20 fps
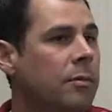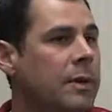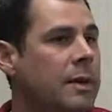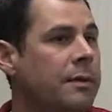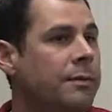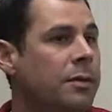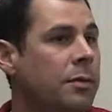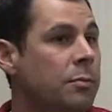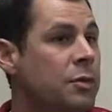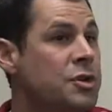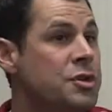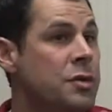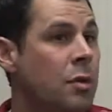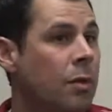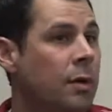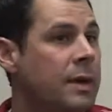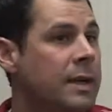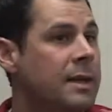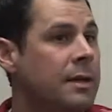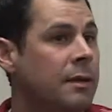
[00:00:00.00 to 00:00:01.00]
if the
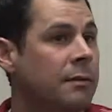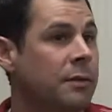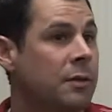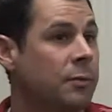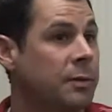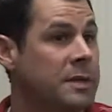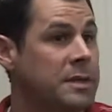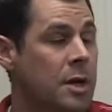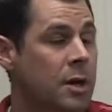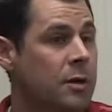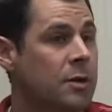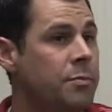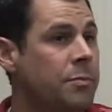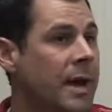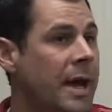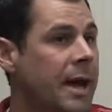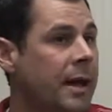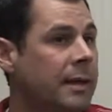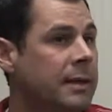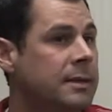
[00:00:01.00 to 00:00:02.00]
majority of the return
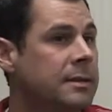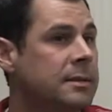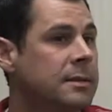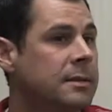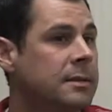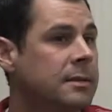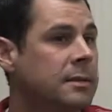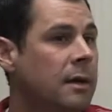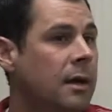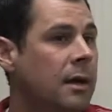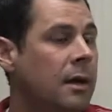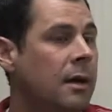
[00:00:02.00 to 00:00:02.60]
ballots